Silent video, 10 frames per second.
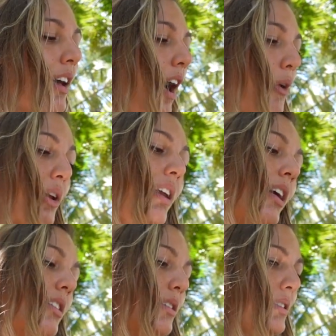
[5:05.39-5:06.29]
I really
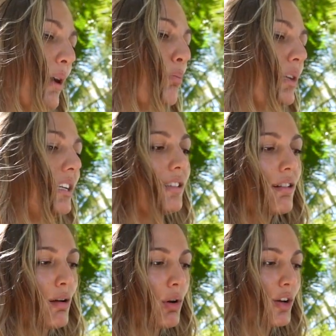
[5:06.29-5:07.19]
like this template,
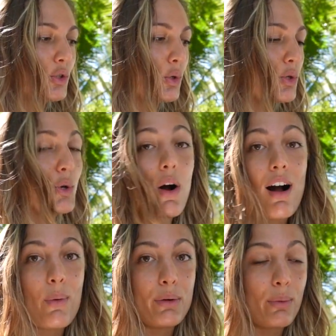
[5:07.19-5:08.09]
and I'm gonna show you how it